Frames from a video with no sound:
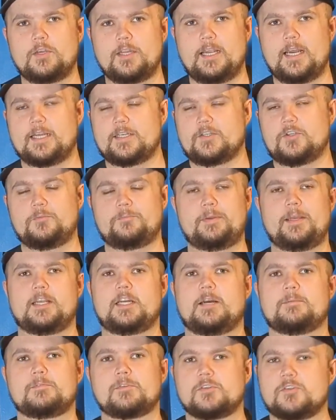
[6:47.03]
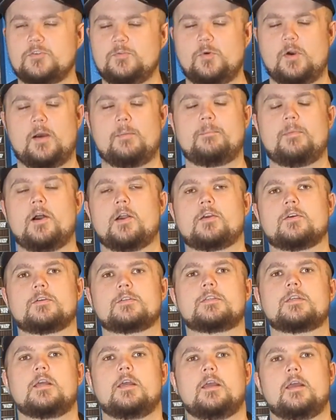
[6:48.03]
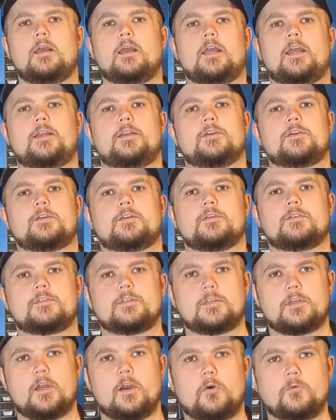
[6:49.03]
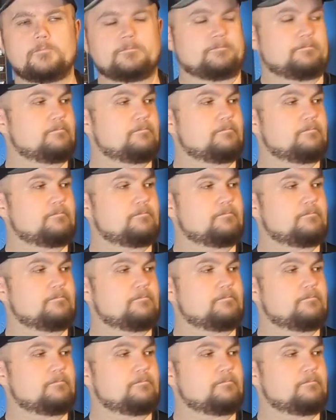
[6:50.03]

You got 2 pickups or 2 humbuckers and you're good to go.